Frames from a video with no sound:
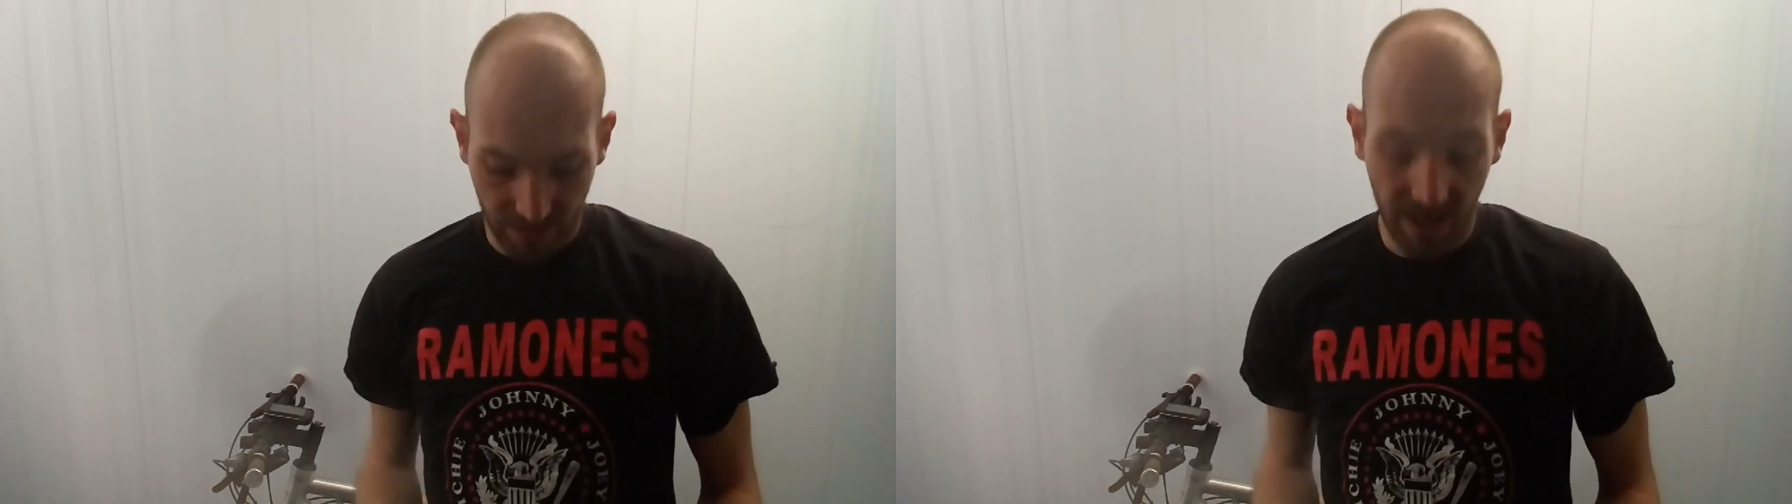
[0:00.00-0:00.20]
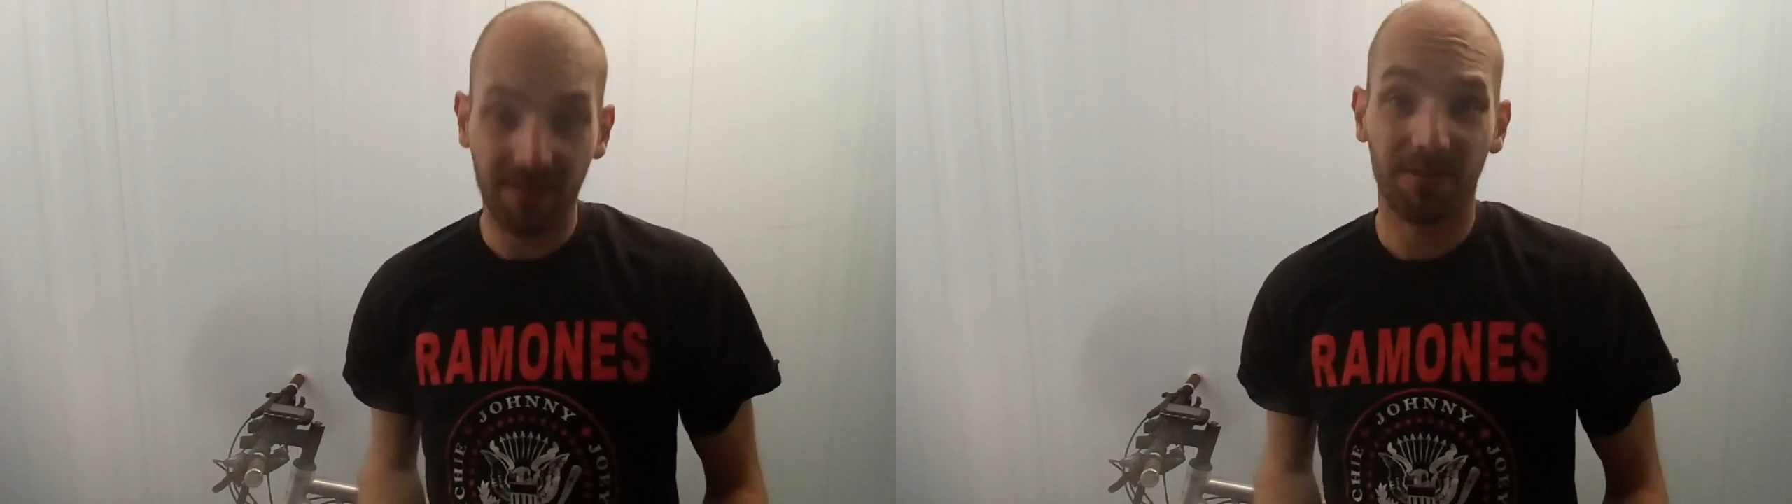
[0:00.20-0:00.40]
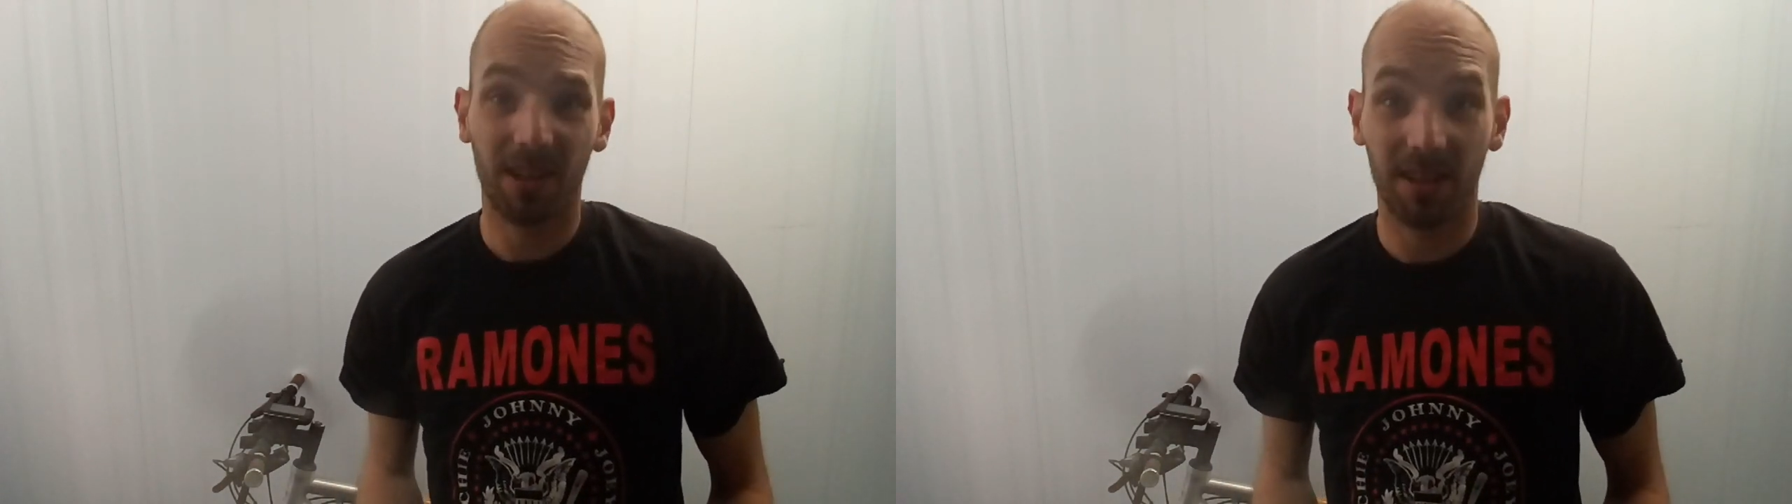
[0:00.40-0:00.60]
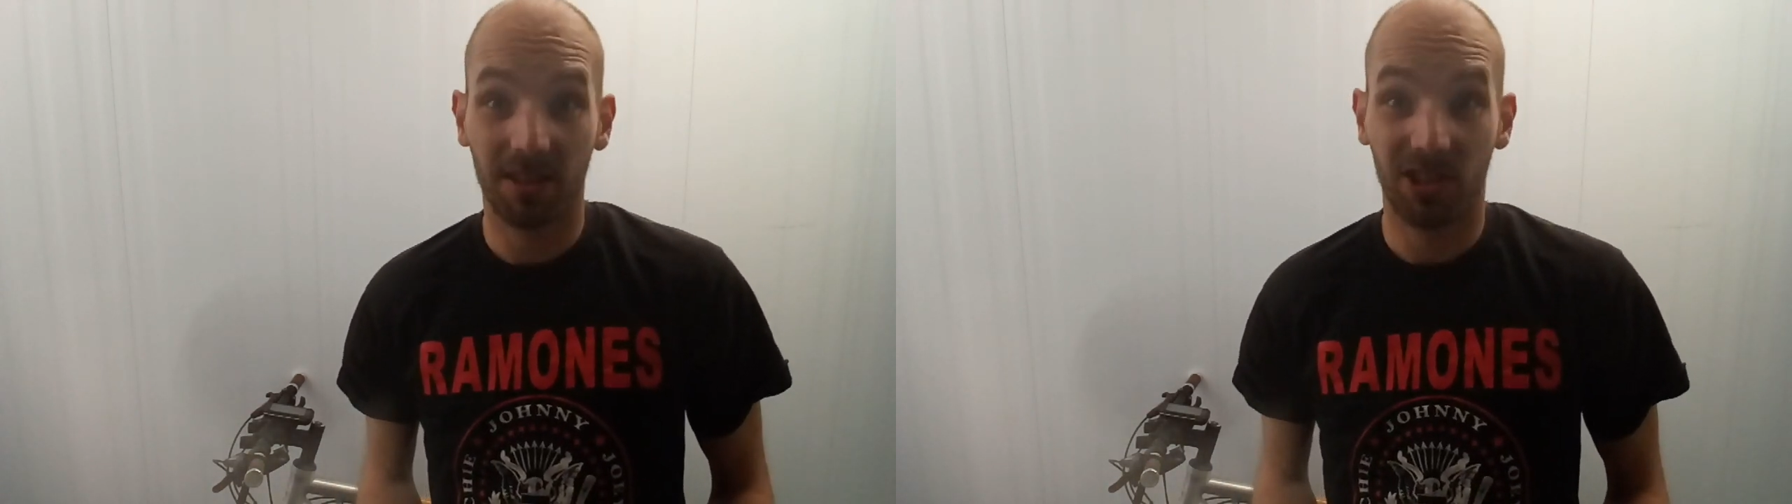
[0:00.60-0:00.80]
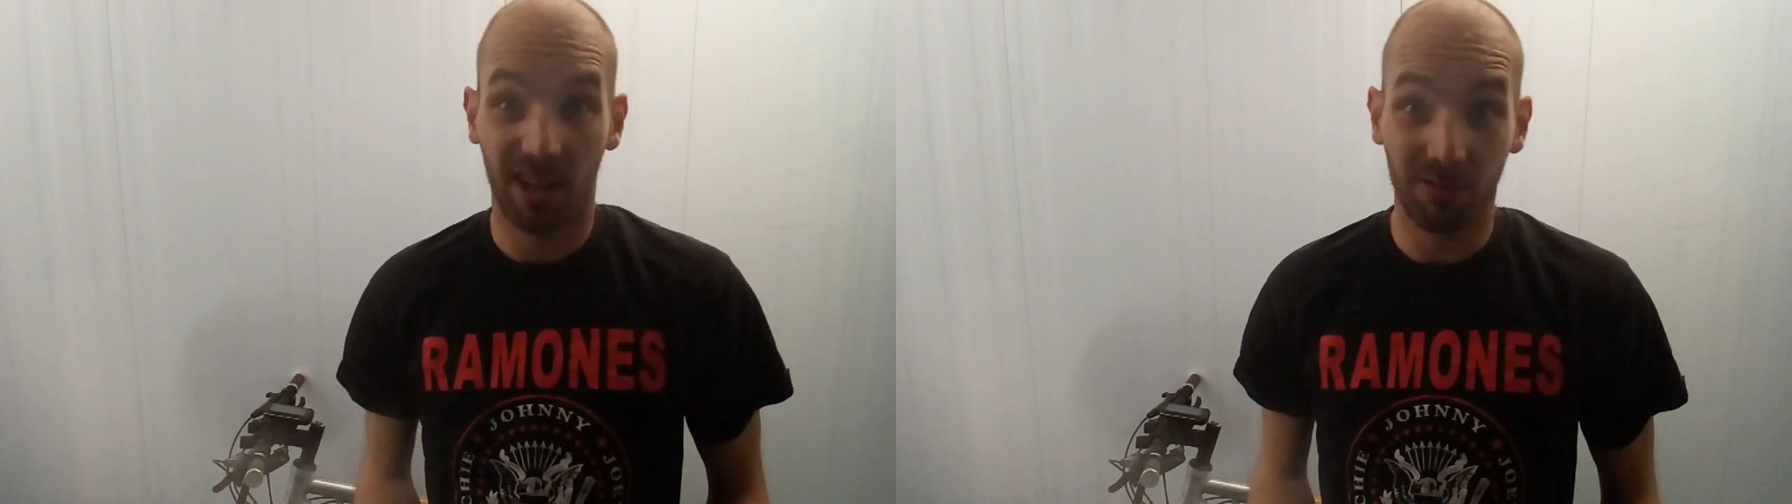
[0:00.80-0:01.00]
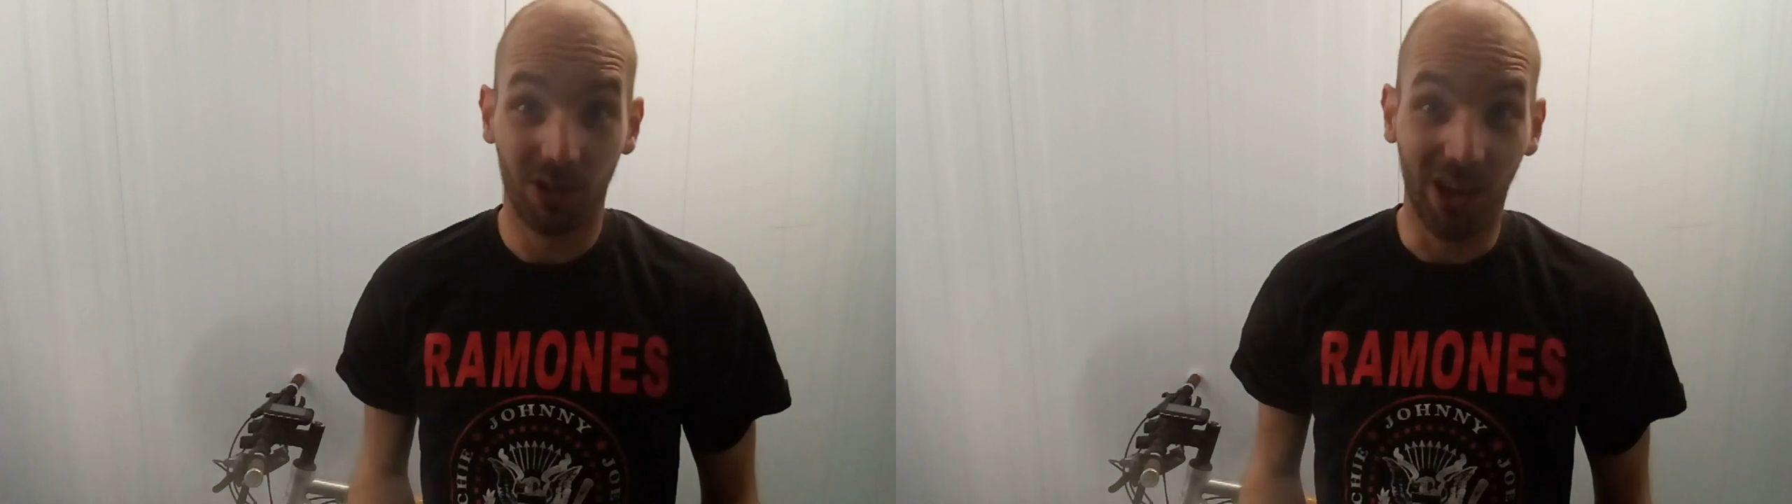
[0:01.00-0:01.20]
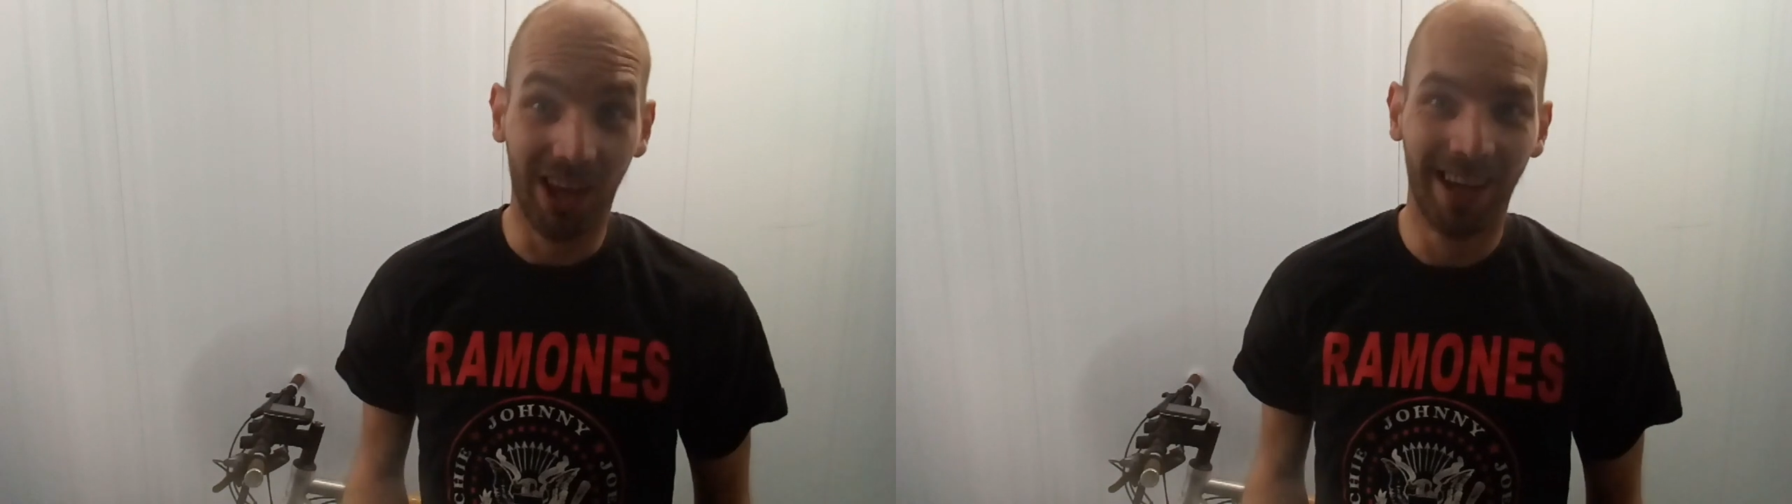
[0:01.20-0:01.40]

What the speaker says: I've got several.